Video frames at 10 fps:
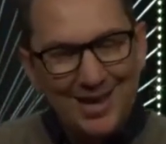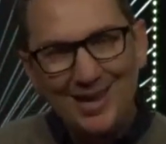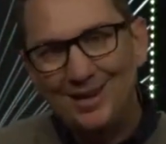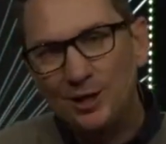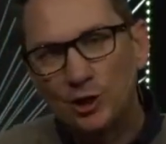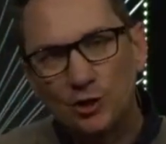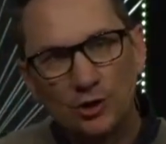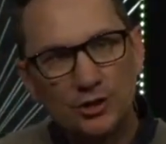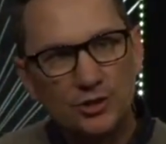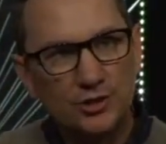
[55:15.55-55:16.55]
It
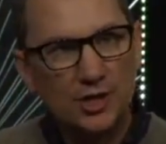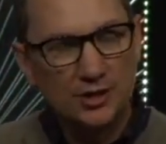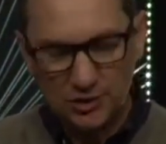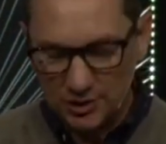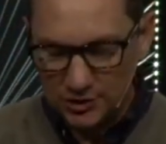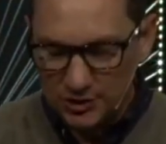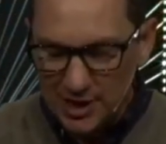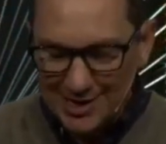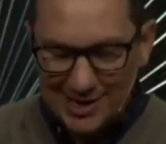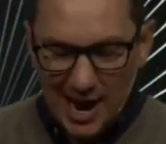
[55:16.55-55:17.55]
encourages us to
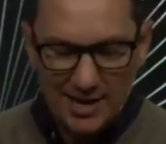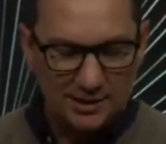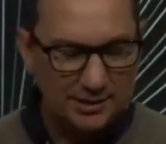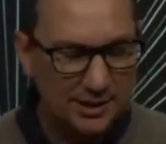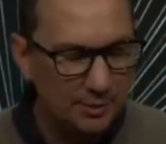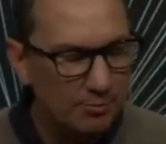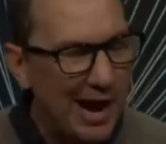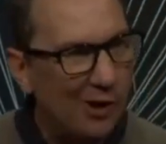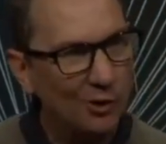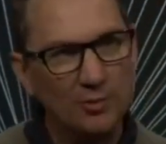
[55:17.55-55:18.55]
seek guidance and
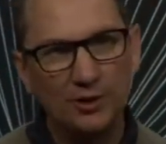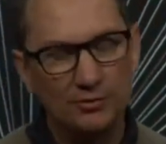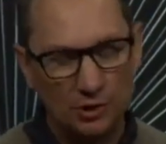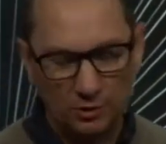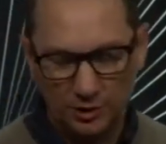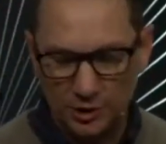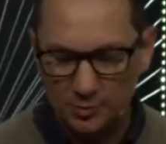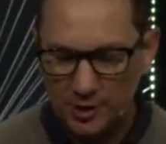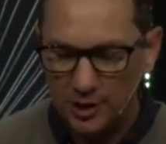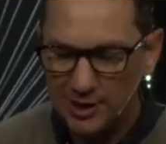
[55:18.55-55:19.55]
empowerment of the Holy
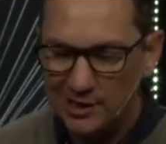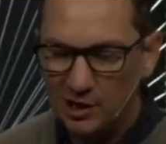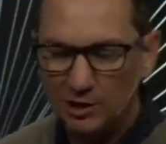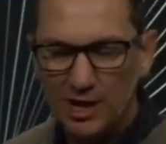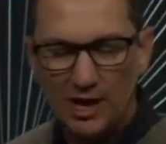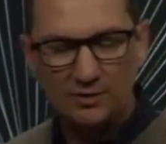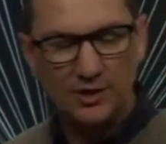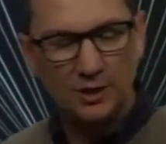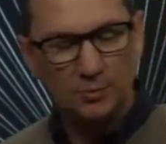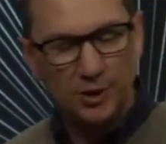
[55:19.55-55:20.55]
Spirit in our lives
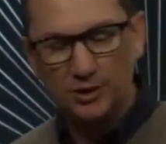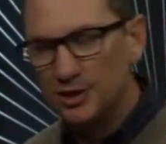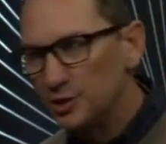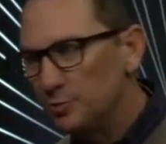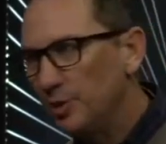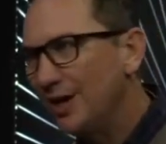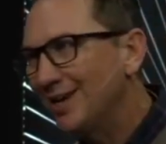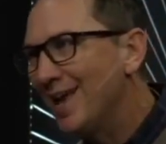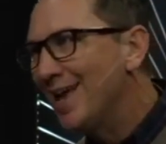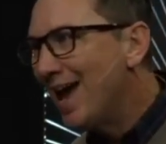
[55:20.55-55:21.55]
and to participate
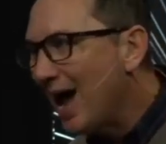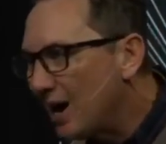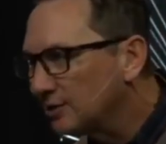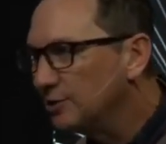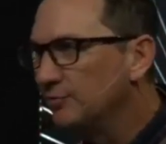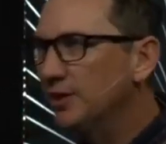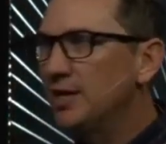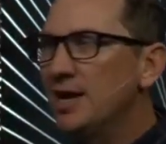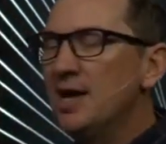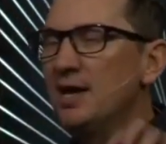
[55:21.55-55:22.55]

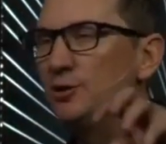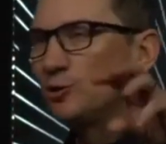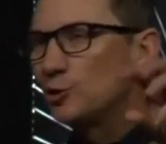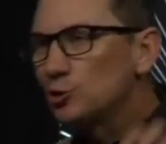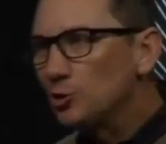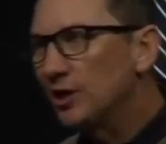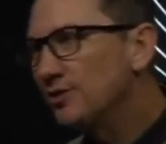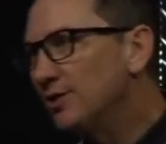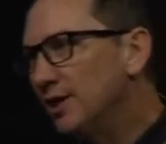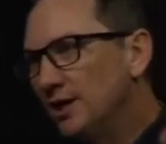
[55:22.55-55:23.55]
actively in
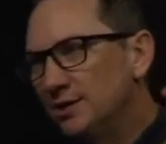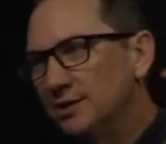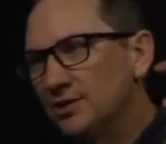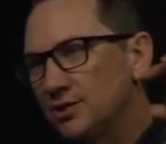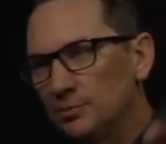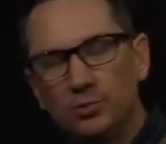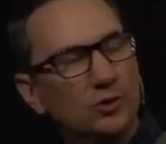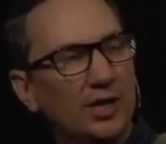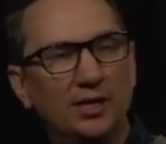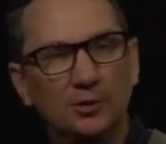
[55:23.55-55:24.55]
strengthening the simple
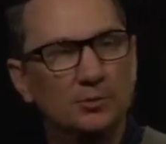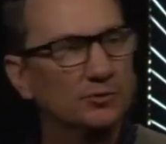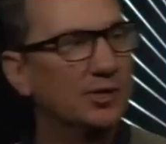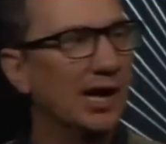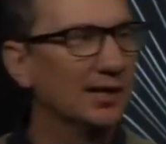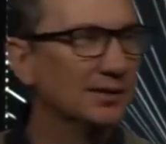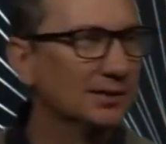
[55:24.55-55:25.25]
kingdom of God